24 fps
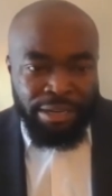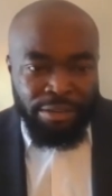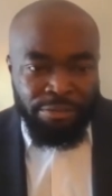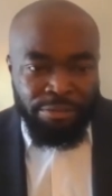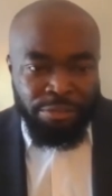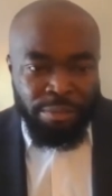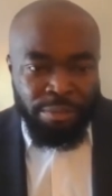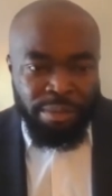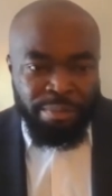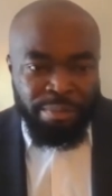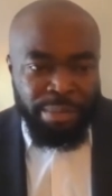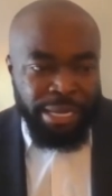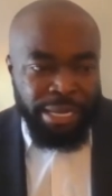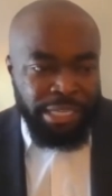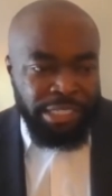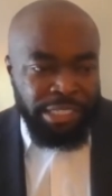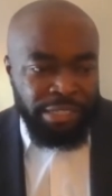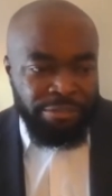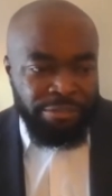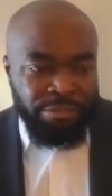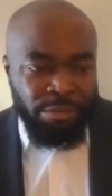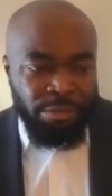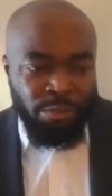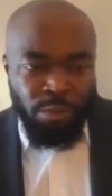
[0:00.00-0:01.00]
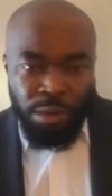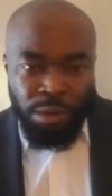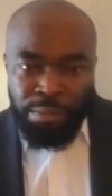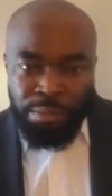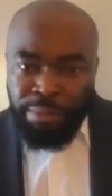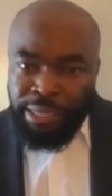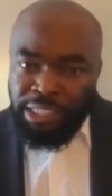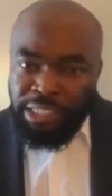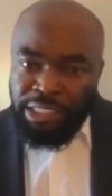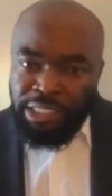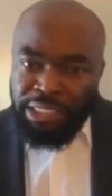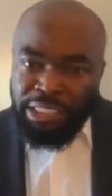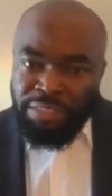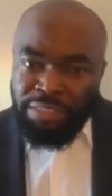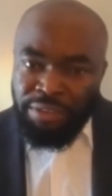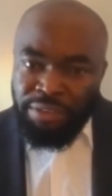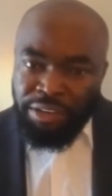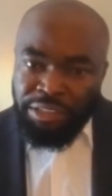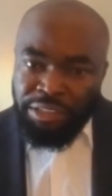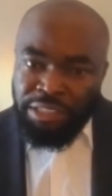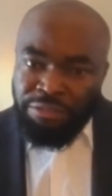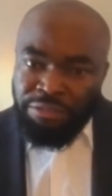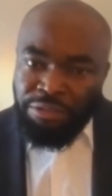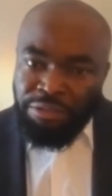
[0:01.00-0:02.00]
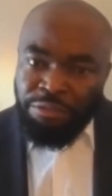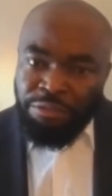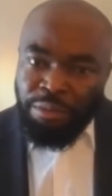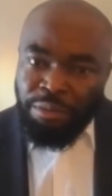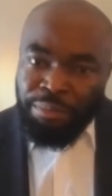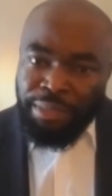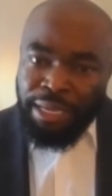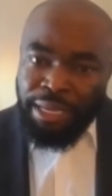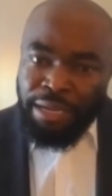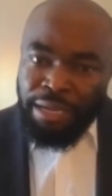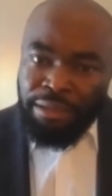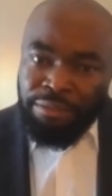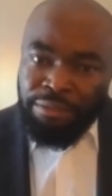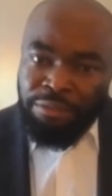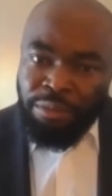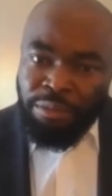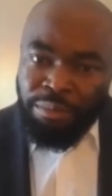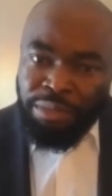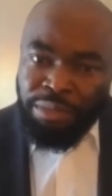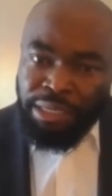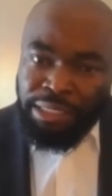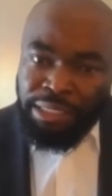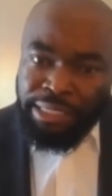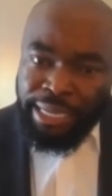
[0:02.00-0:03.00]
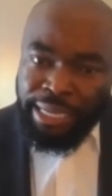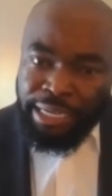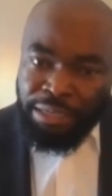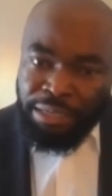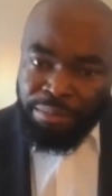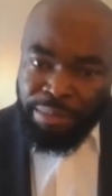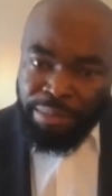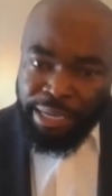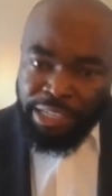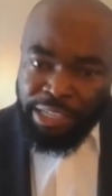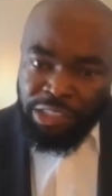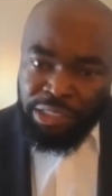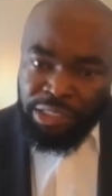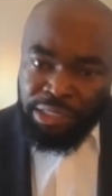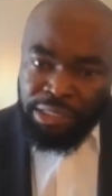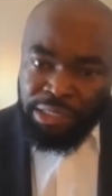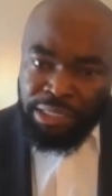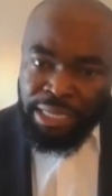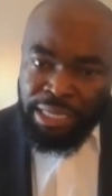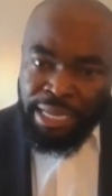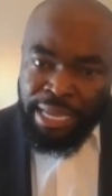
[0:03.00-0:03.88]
from a patient from one patient is very different from that from the second patient